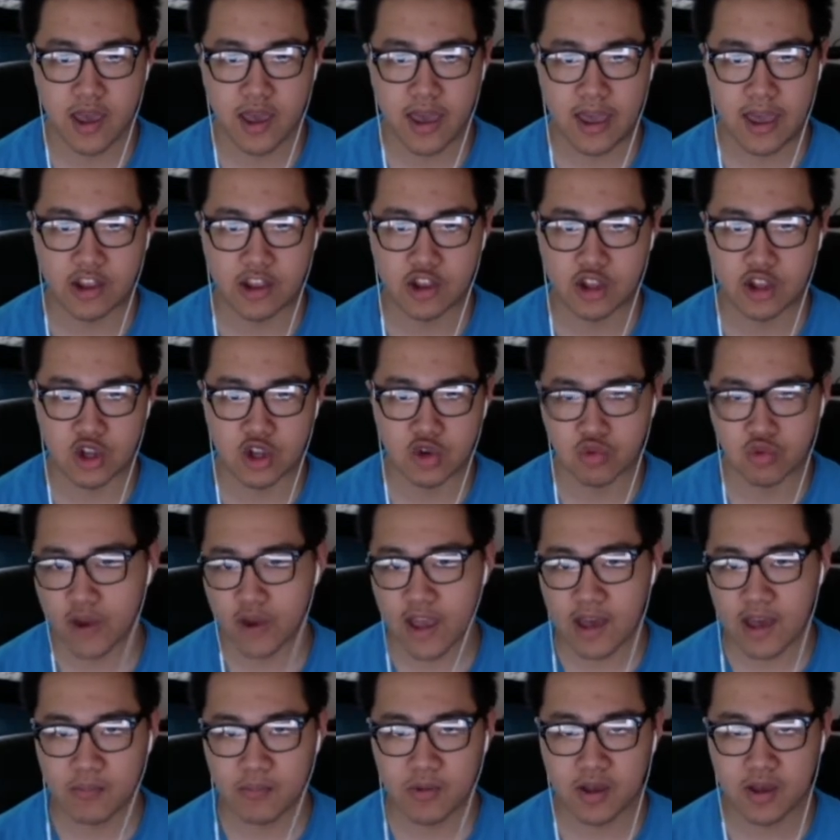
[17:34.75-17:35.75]
And
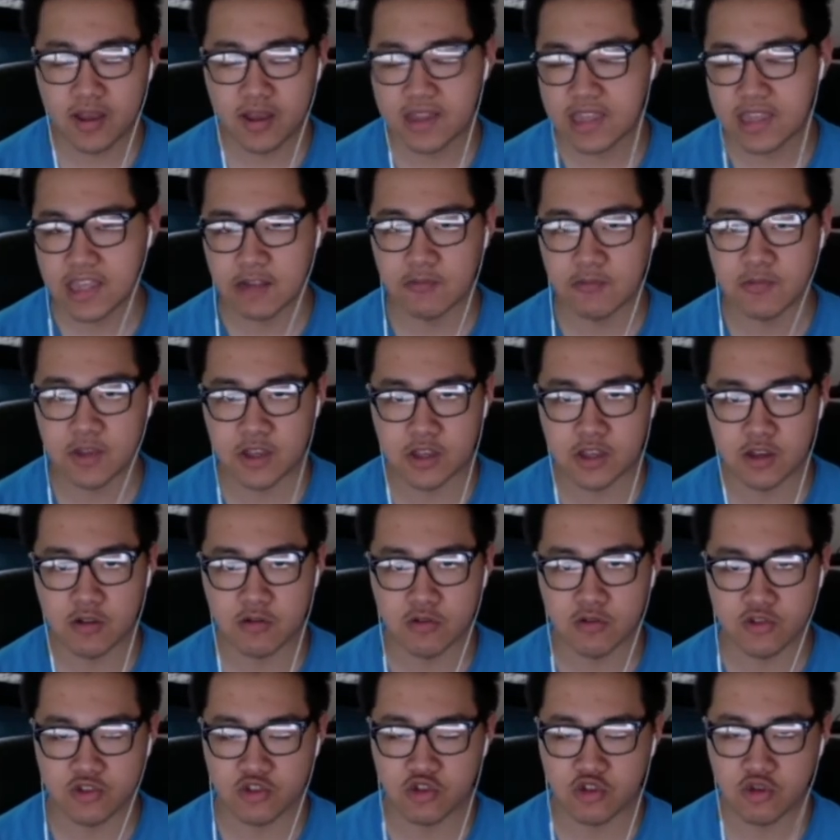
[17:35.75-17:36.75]
grep can be
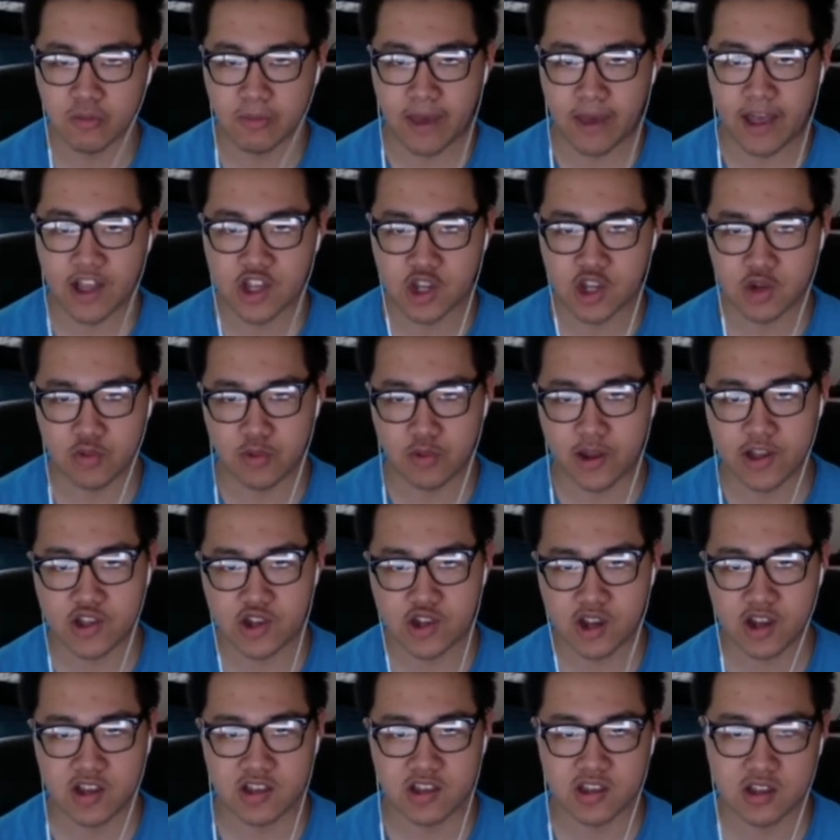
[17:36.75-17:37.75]
used to match on
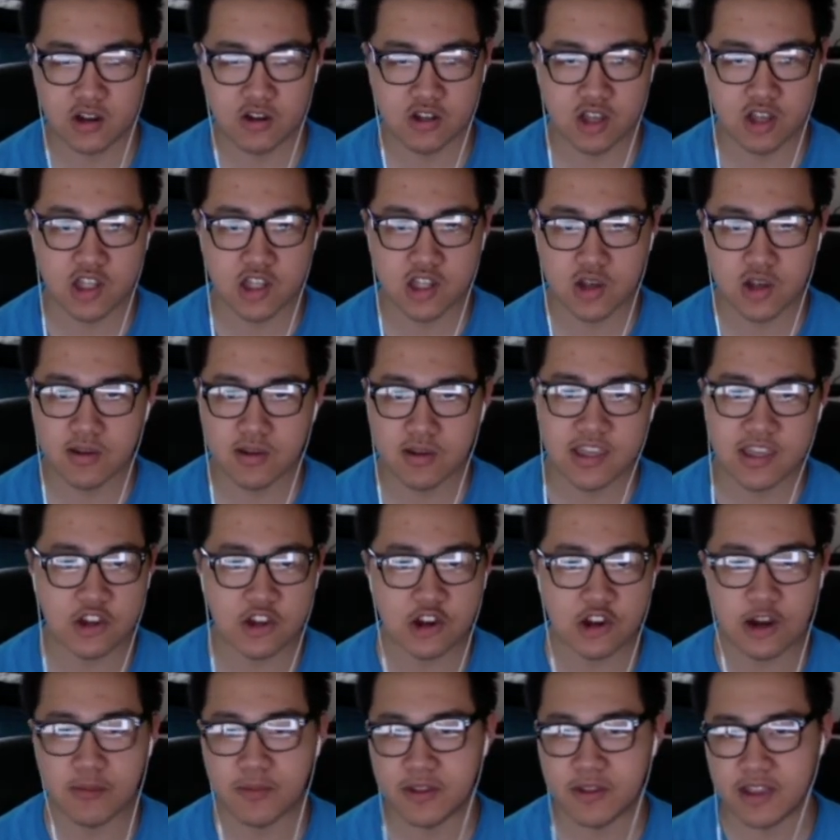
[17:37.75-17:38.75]
regex. There's also
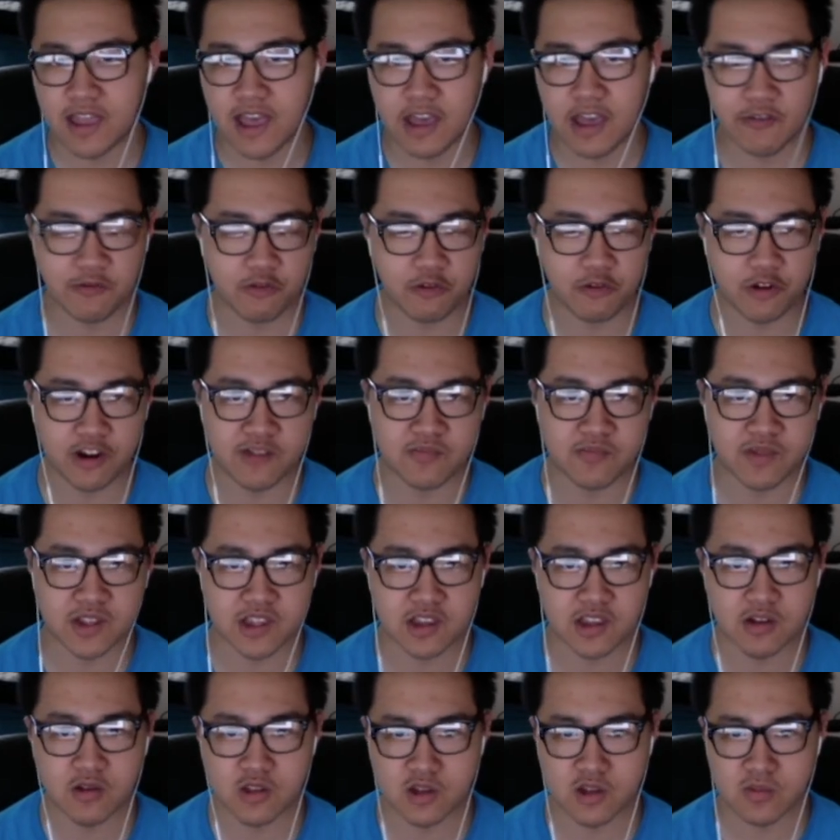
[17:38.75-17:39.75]
egrep and fgrep, but
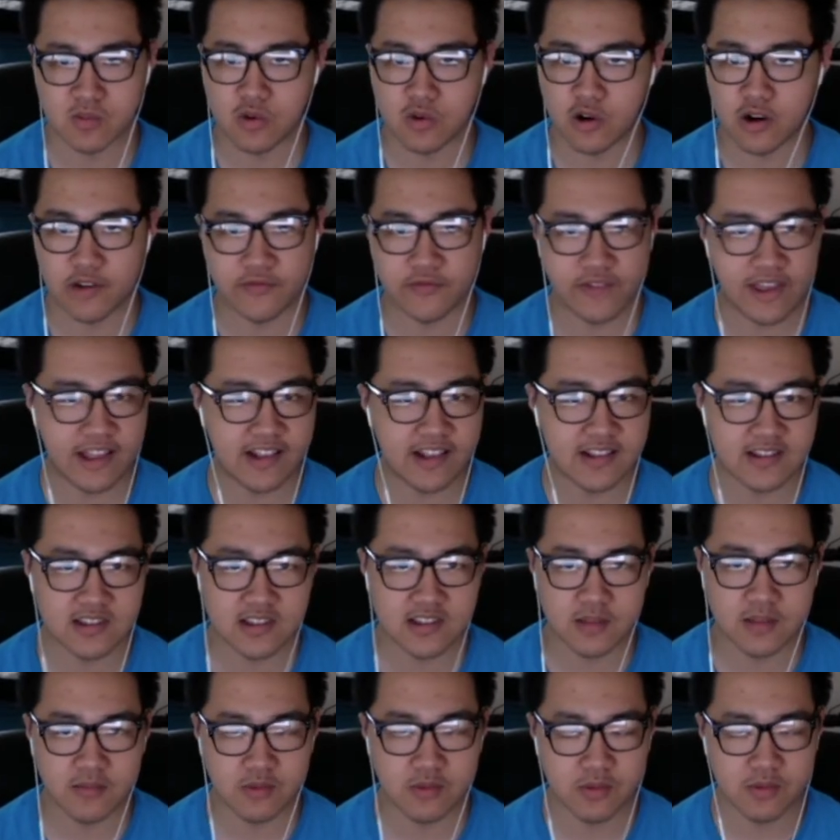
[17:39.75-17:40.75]
those are more
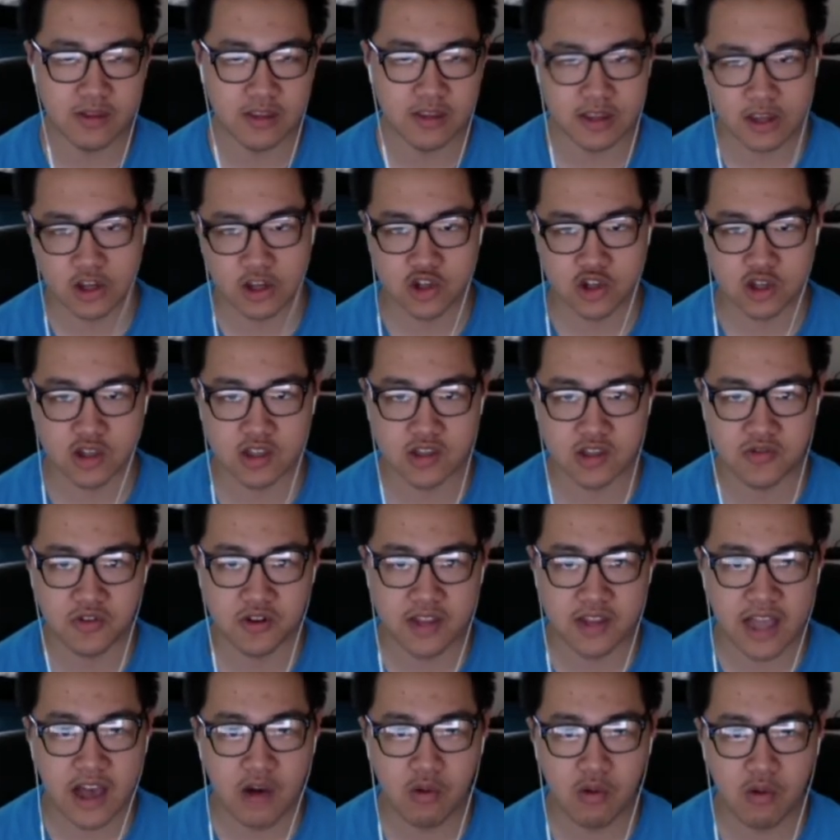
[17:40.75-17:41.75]
advanced implementations. For
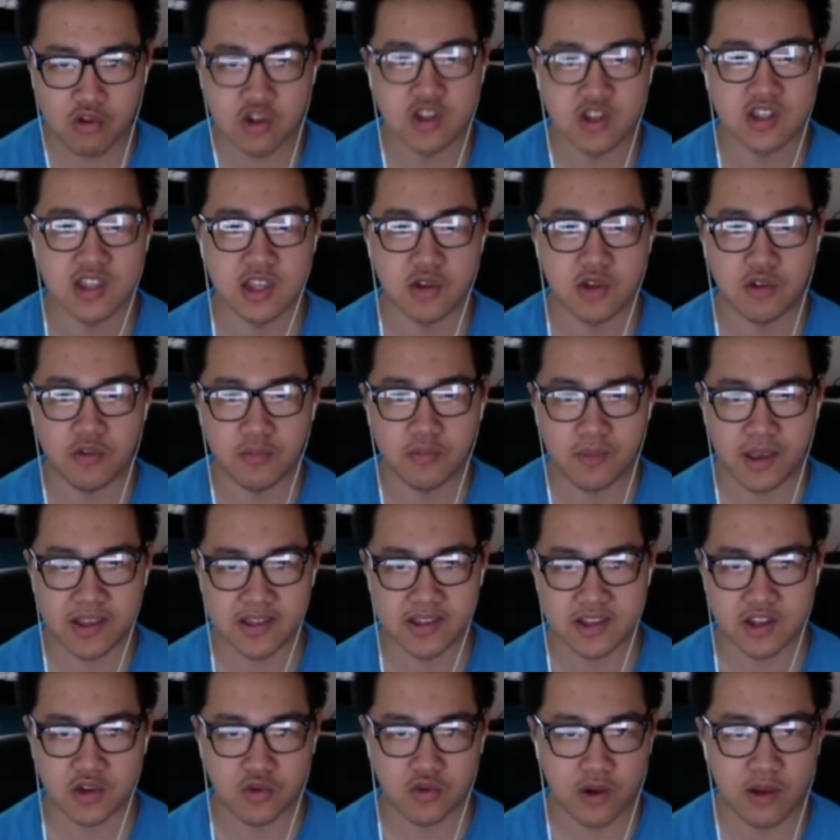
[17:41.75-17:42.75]
now, we'll just stick with
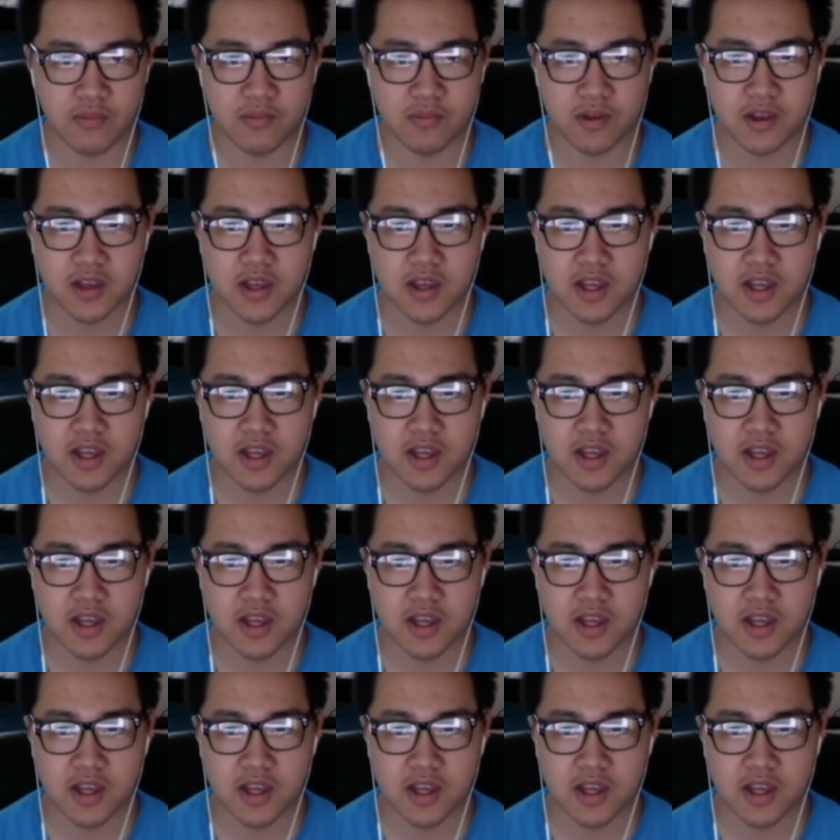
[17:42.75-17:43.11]
basic grep.